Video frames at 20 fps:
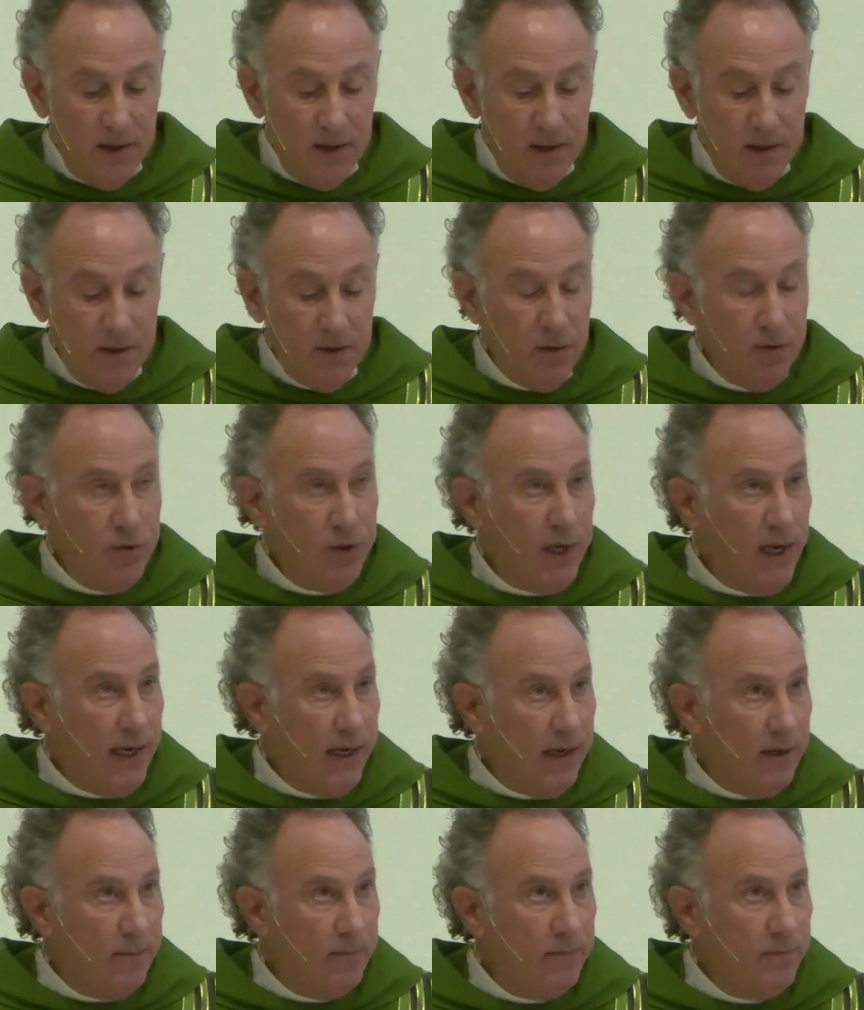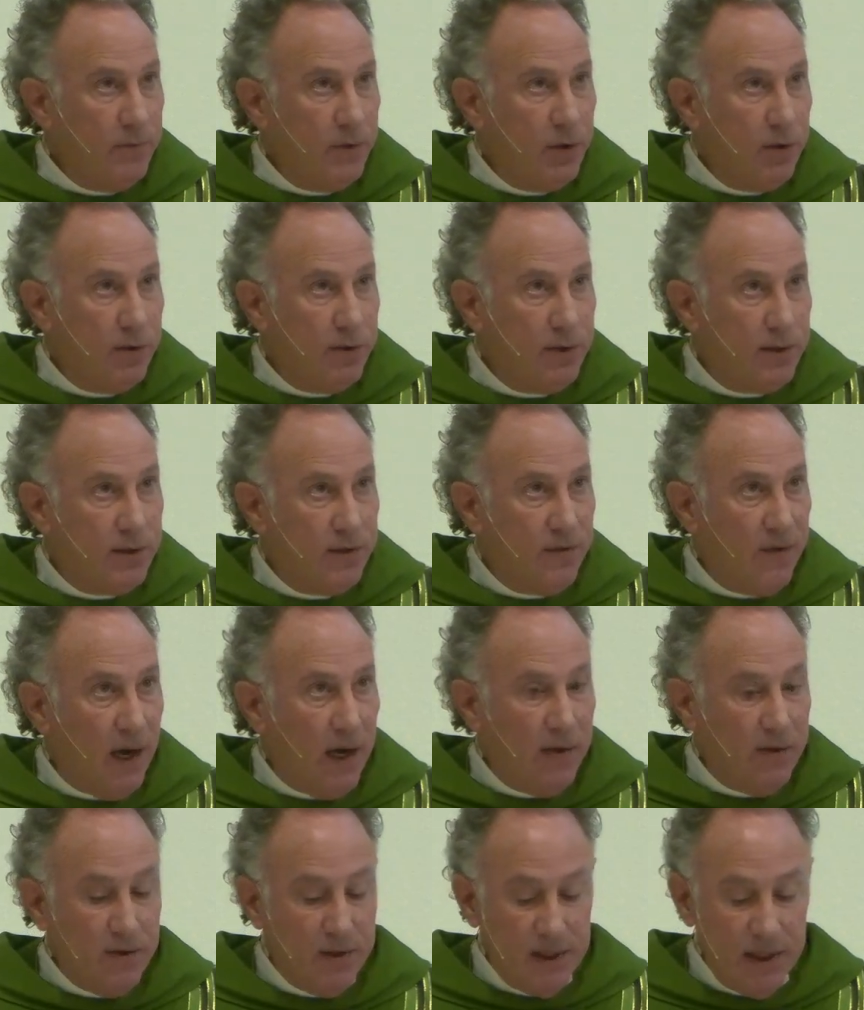And so Jacob, Joseph's
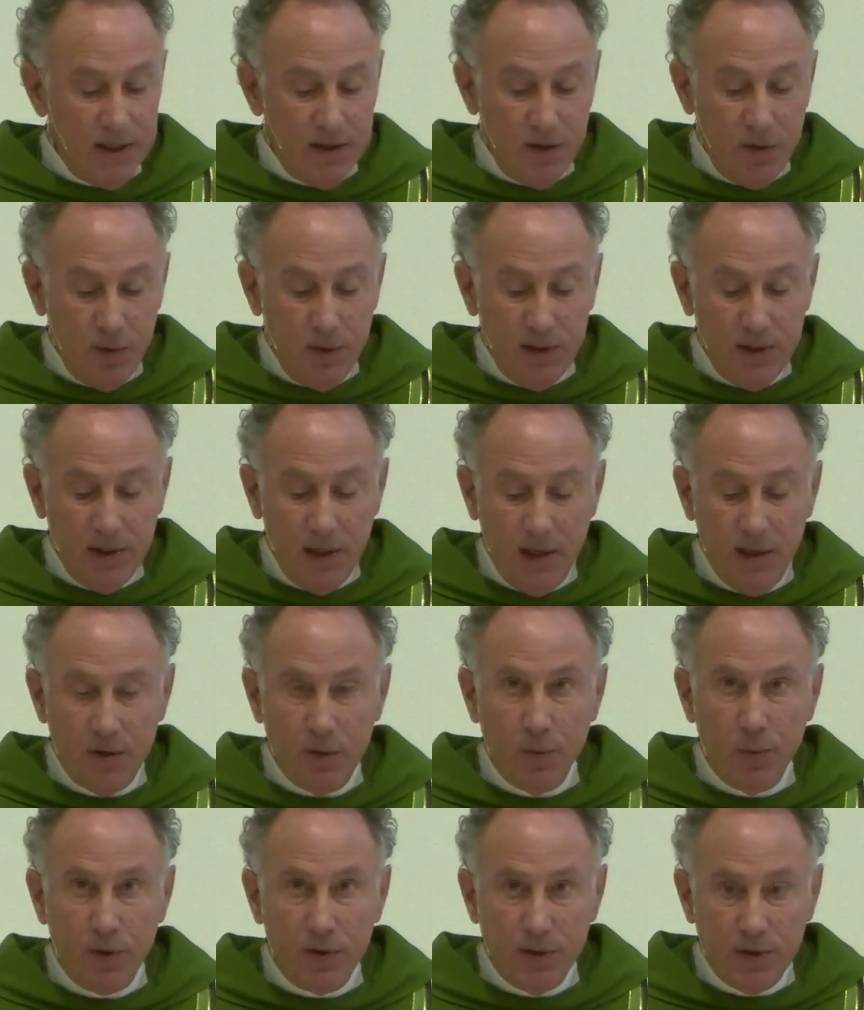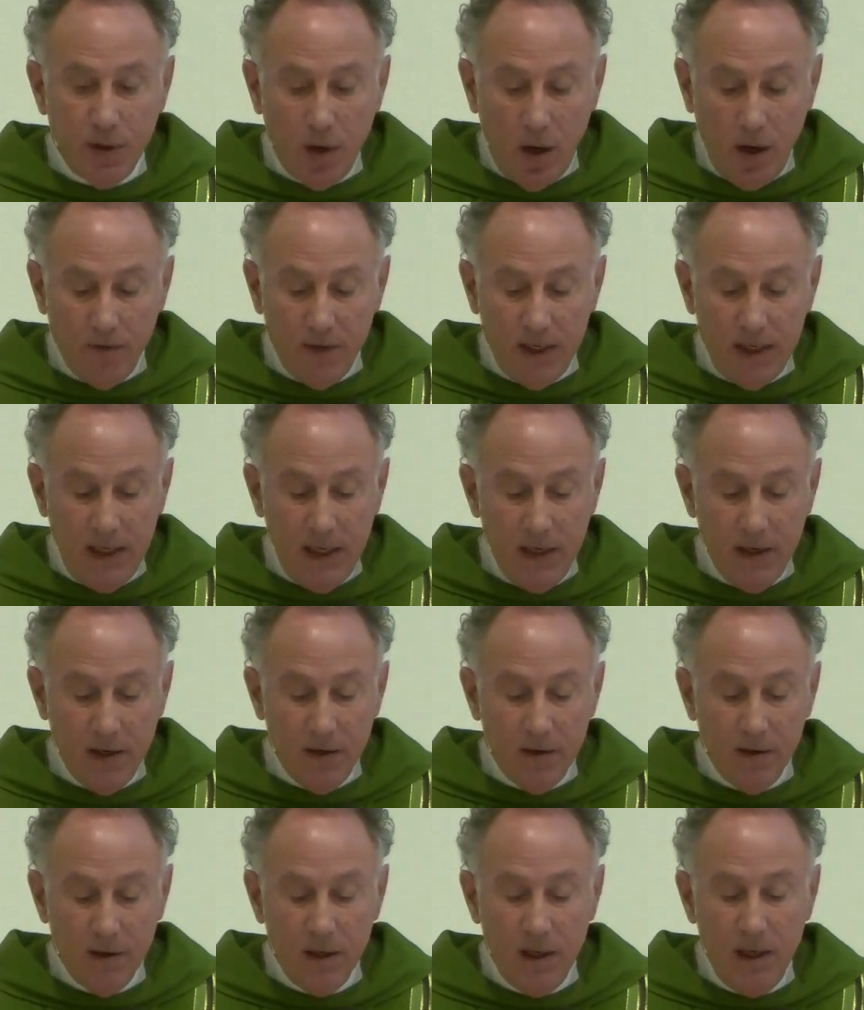father, says to his sons, We're starving
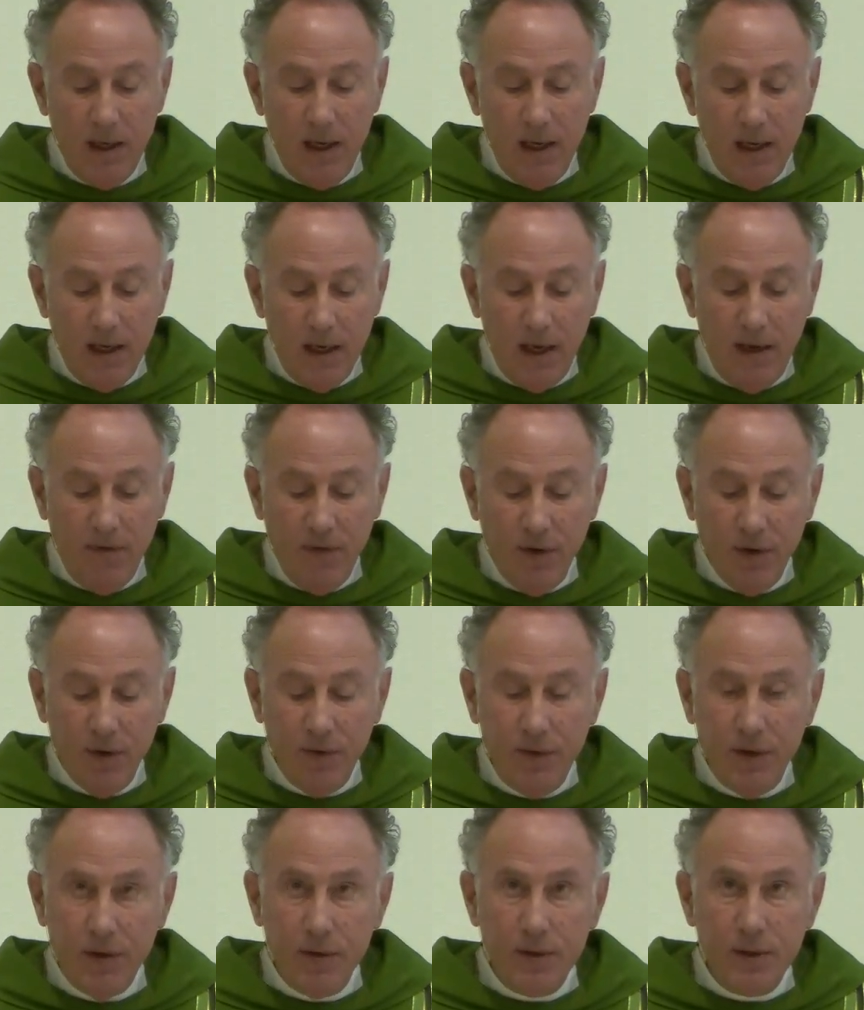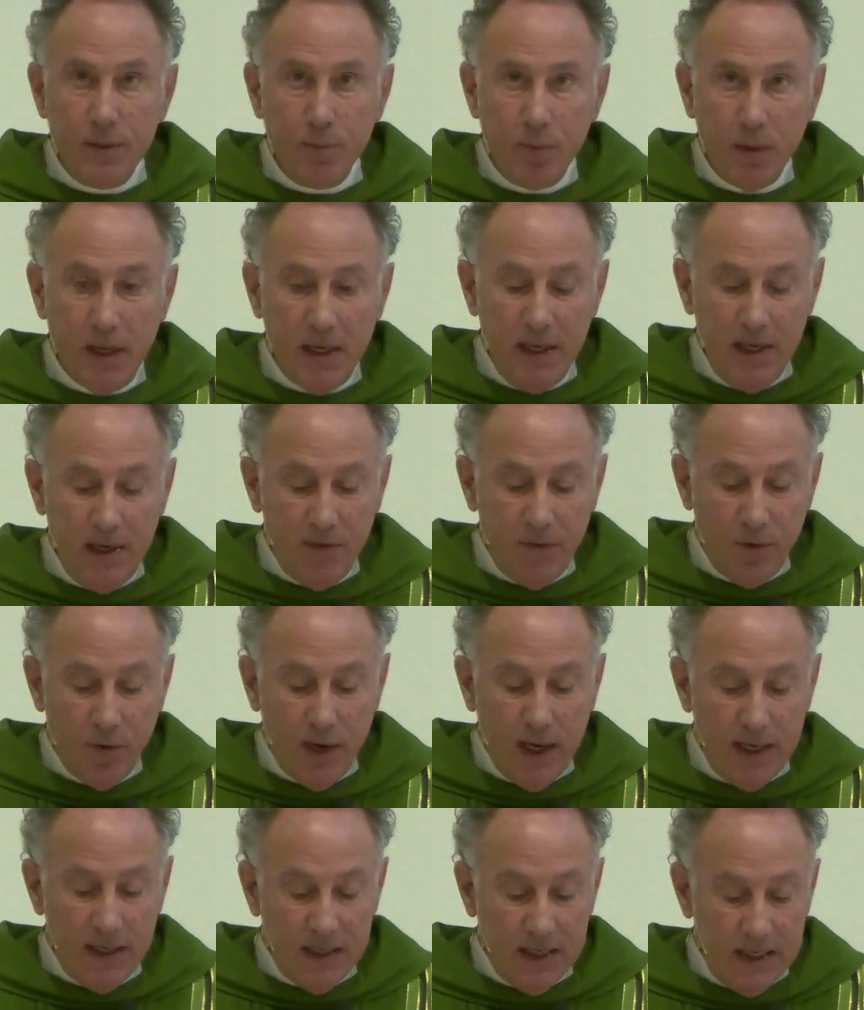here, and I've heard there is plenty of
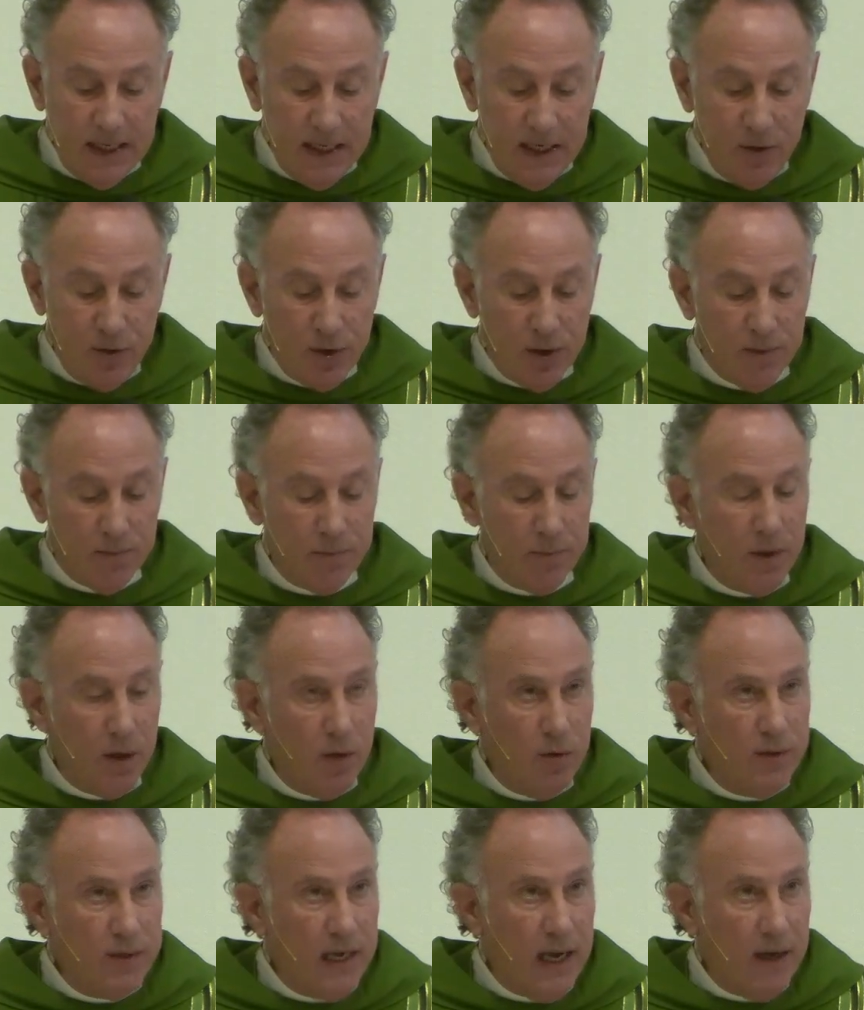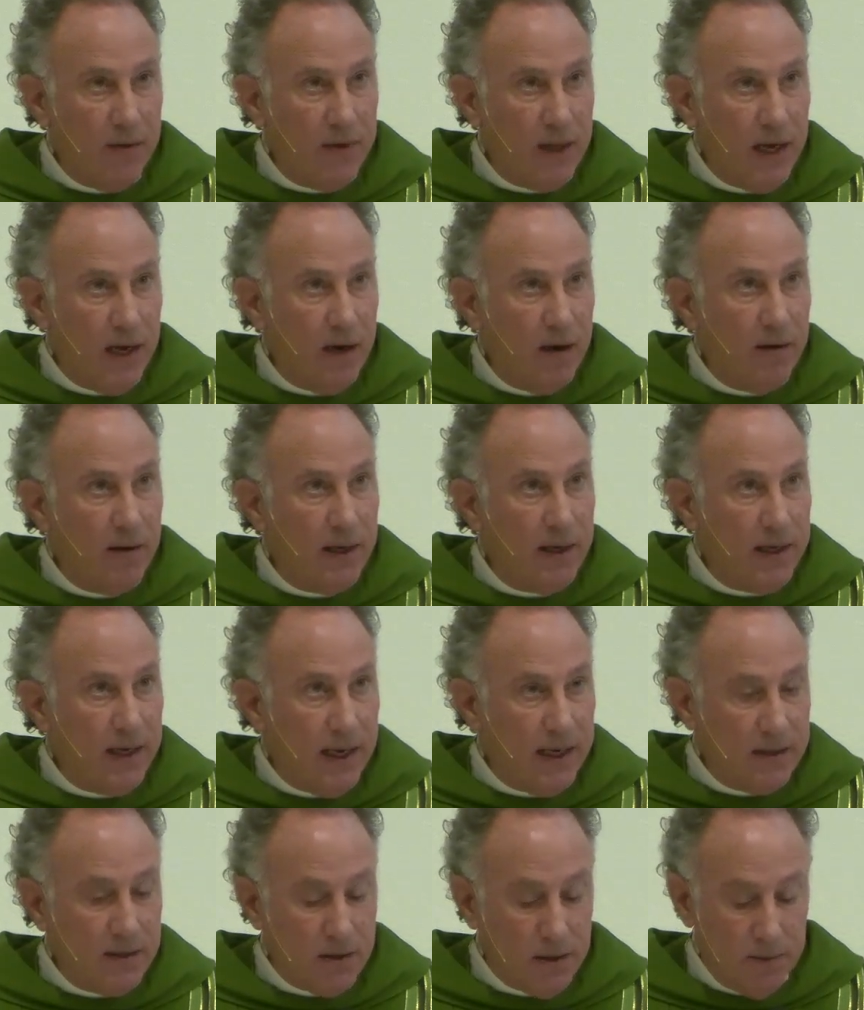grain in Egypt. Go down there and
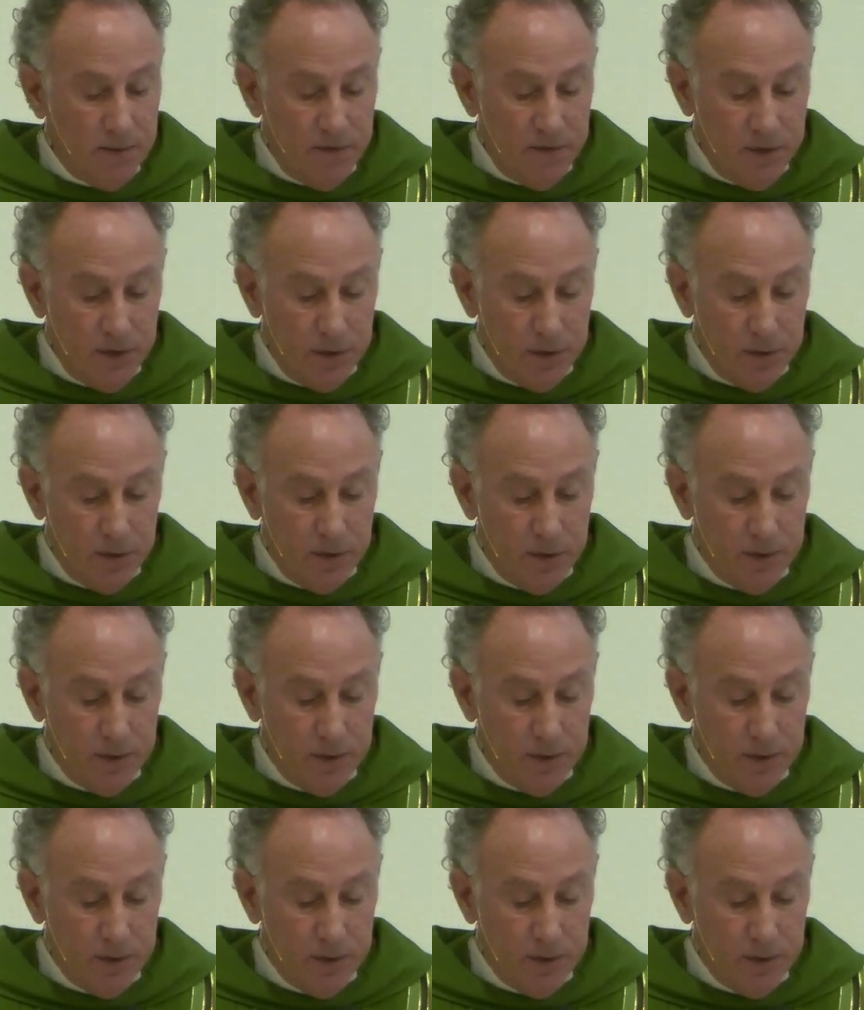get some food.